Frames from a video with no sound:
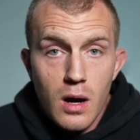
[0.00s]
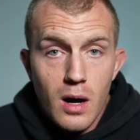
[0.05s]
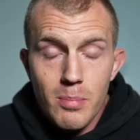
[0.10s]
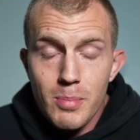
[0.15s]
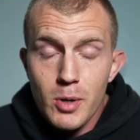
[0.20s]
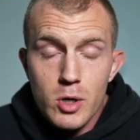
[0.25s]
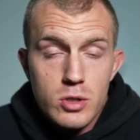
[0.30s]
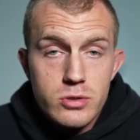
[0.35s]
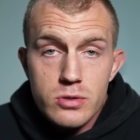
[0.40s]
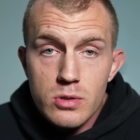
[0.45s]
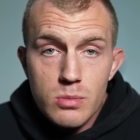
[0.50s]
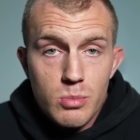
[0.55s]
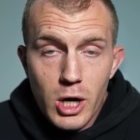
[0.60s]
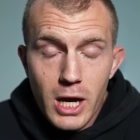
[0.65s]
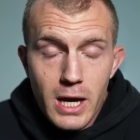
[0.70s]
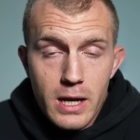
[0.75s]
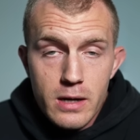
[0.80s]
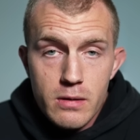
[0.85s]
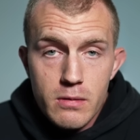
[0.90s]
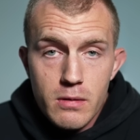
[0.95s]
A personal
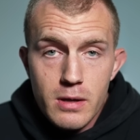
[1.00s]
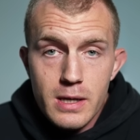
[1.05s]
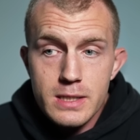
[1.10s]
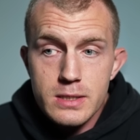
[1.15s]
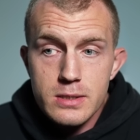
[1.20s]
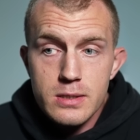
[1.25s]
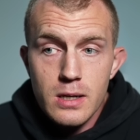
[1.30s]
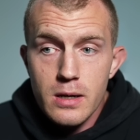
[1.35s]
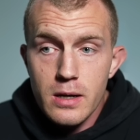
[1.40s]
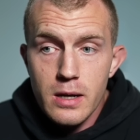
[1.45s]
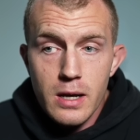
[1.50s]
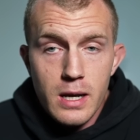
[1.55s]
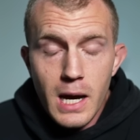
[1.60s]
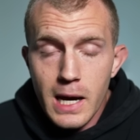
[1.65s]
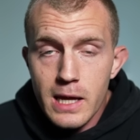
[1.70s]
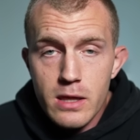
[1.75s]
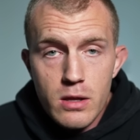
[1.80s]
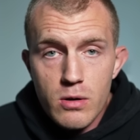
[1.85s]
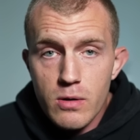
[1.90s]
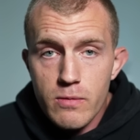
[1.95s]
brand is
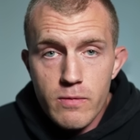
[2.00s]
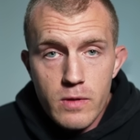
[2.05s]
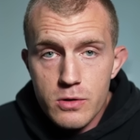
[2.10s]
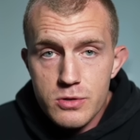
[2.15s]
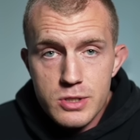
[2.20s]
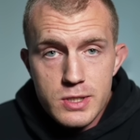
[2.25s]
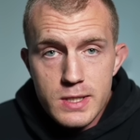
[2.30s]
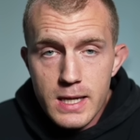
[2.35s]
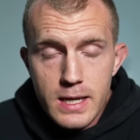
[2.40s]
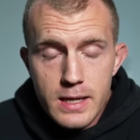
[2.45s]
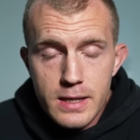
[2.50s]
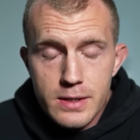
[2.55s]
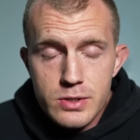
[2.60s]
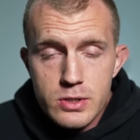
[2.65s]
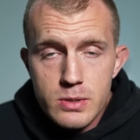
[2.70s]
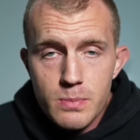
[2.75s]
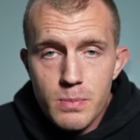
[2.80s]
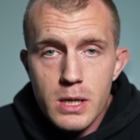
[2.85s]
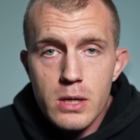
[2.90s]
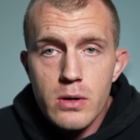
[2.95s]
neither of those
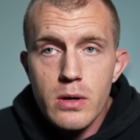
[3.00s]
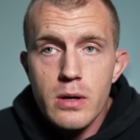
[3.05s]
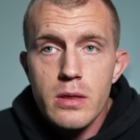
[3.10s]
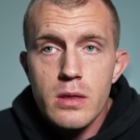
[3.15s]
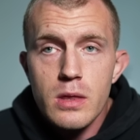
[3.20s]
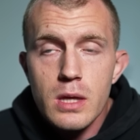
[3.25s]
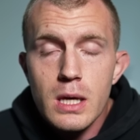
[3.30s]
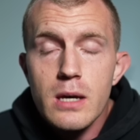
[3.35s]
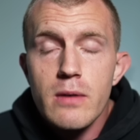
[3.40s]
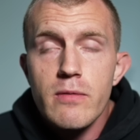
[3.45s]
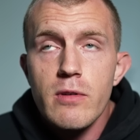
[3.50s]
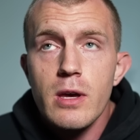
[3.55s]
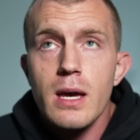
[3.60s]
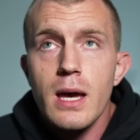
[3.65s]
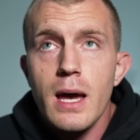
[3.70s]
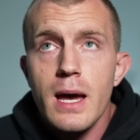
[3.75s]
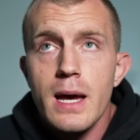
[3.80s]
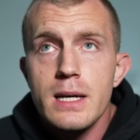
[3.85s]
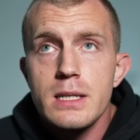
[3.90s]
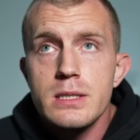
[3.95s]
things, but you can think of
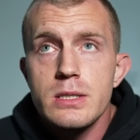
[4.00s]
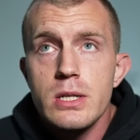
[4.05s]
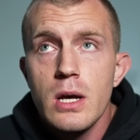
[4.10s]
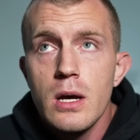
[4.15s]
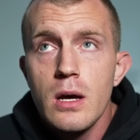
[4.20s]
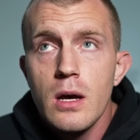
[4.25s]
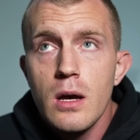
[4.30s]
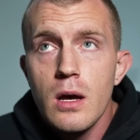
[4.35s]
it as